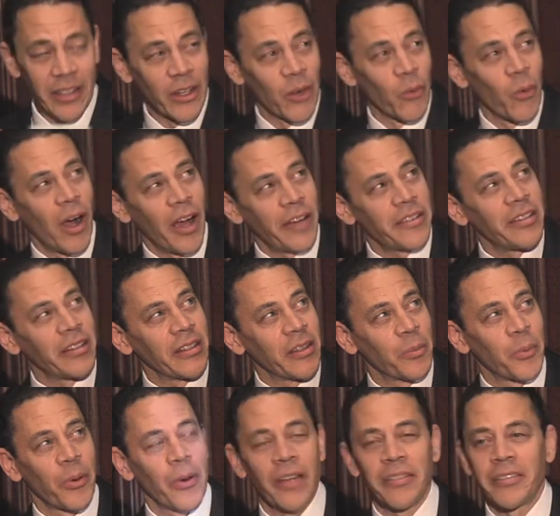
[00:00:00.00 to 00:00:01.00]
there watching the
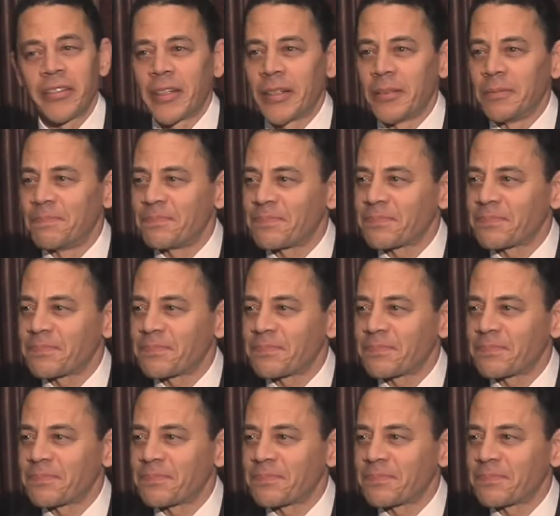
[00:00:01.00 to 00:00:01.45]
president